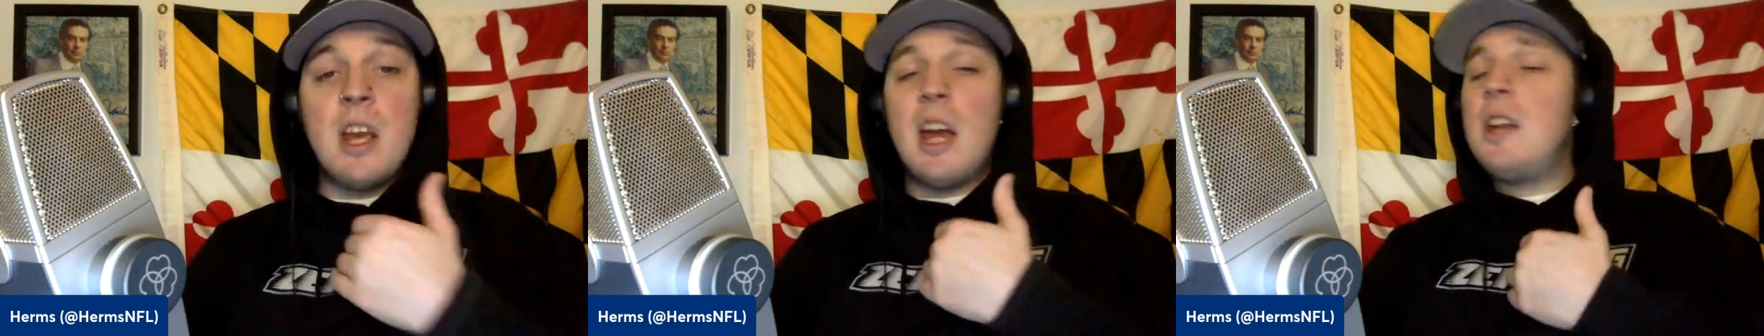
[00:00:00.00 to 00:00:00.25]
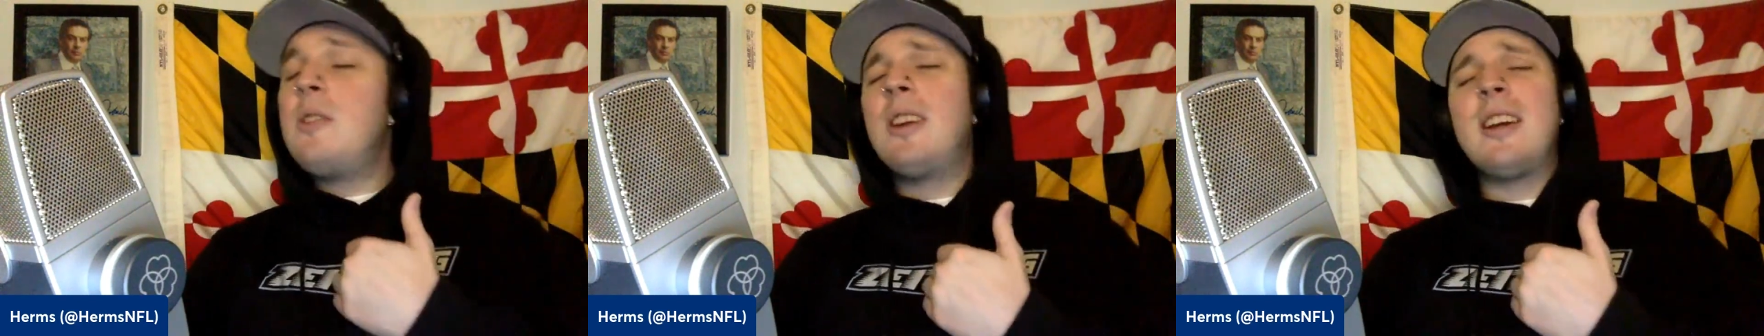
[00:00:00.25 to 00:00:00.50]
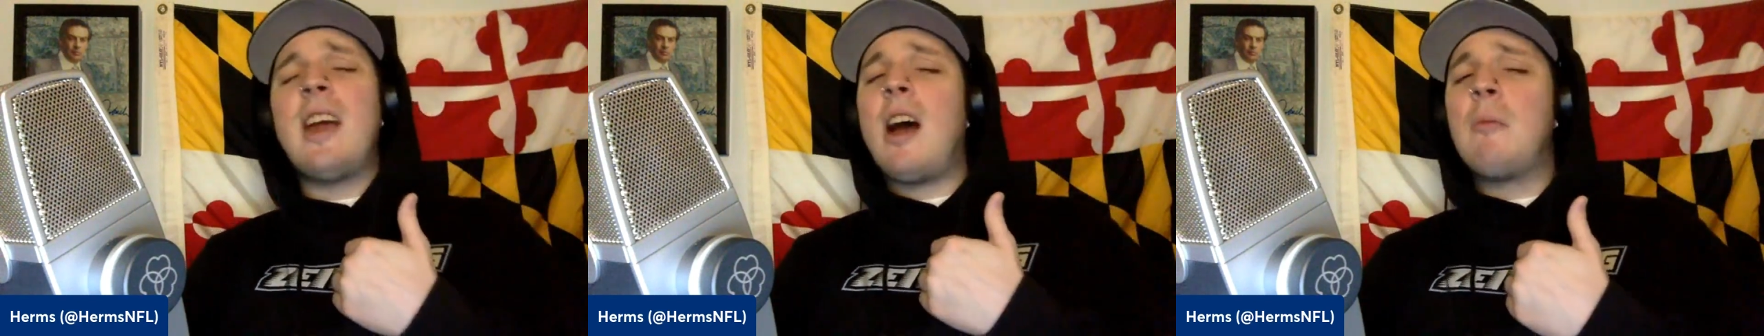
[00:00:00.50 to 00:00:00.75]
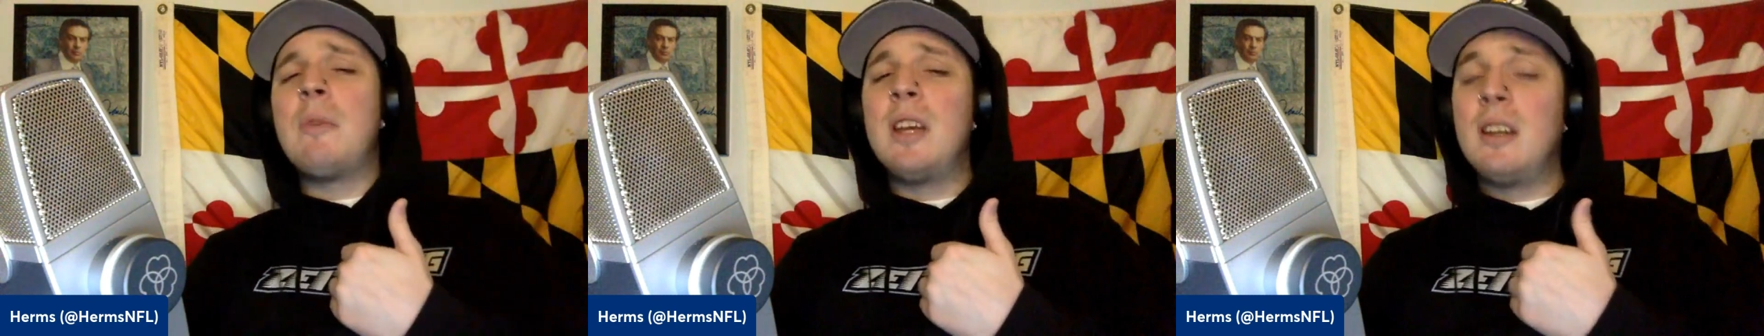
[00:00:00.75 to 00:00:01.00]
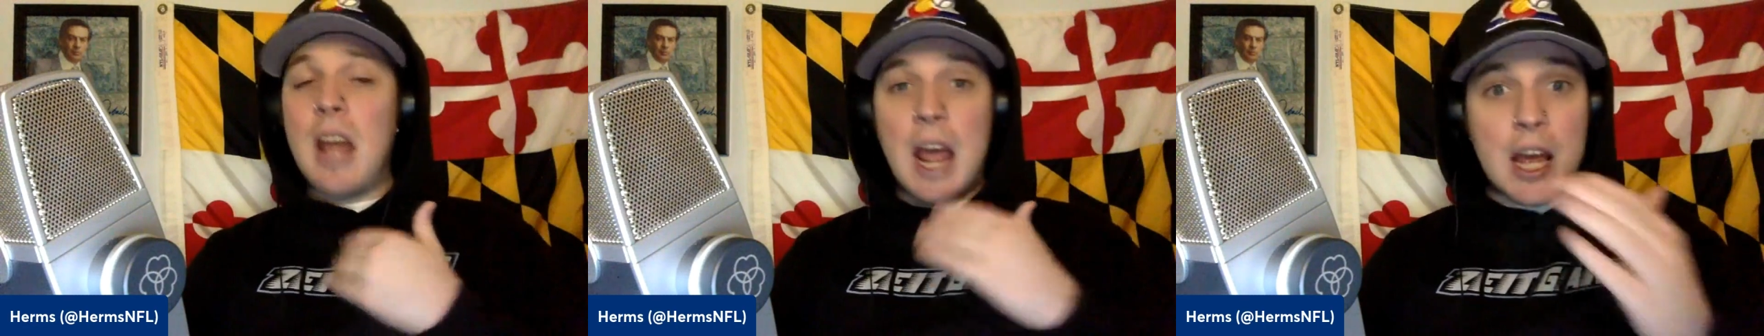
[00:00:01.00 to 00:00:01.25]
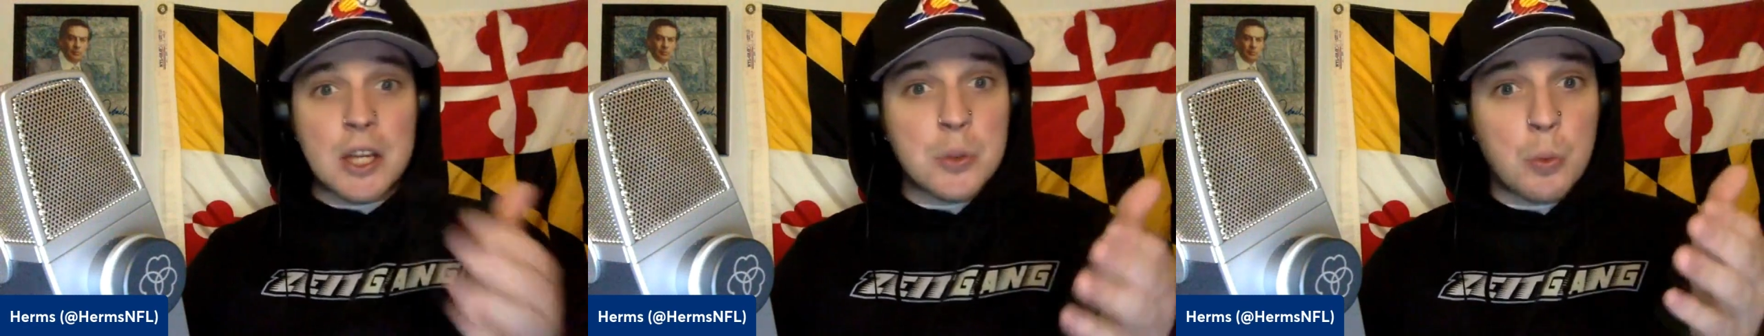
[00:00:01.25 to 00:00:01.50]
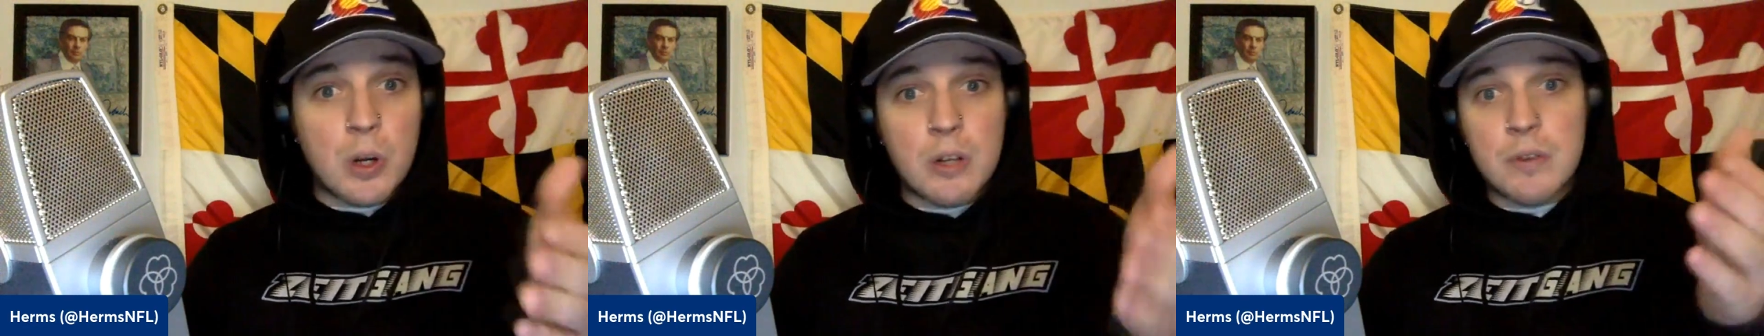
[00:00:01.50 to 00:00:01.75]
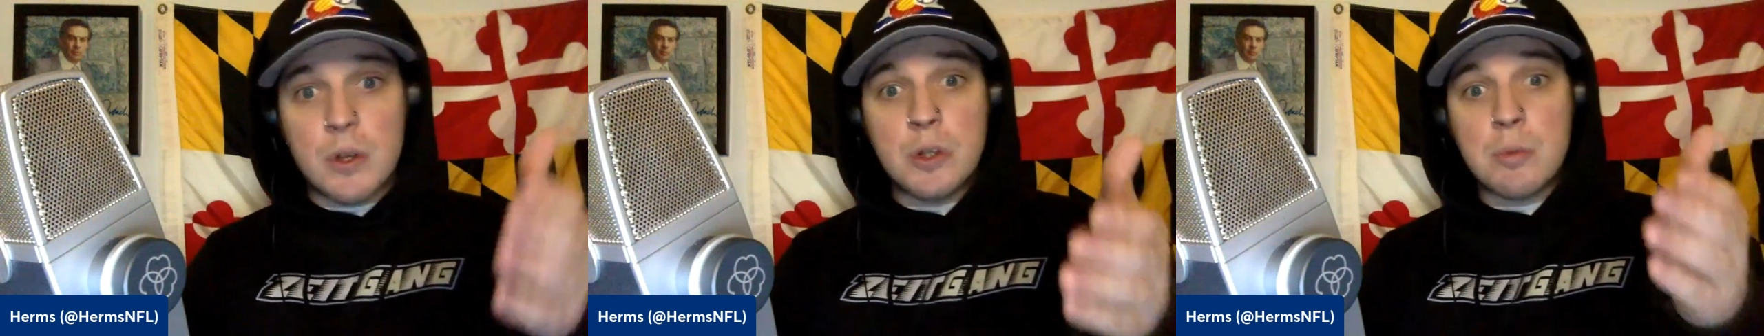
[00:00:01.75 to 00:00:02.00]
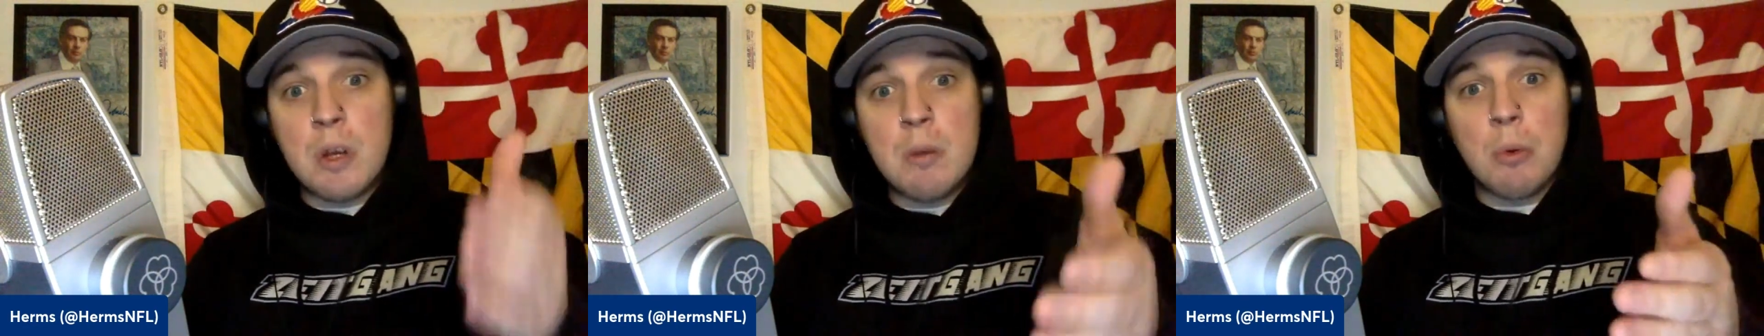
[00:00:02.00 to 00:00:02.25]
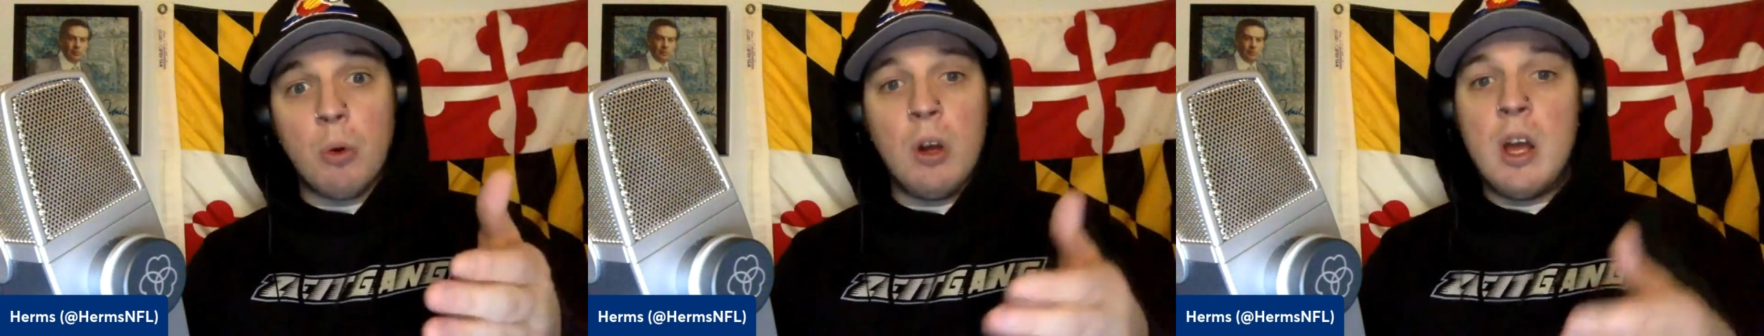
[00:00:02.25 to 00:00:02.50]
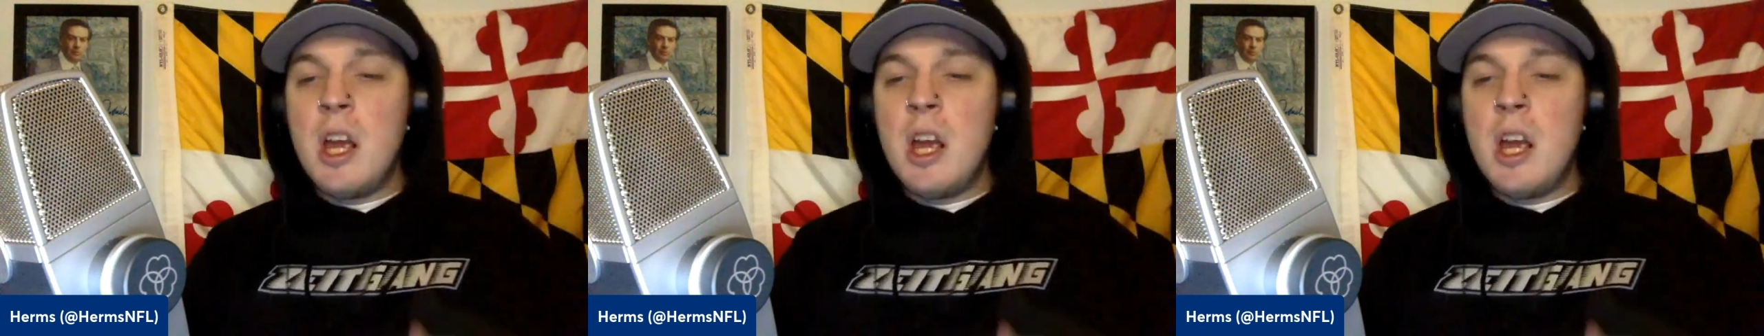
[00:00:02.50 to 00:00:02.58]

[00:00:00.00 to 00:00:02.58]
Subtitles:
and you can count me in as one of those people.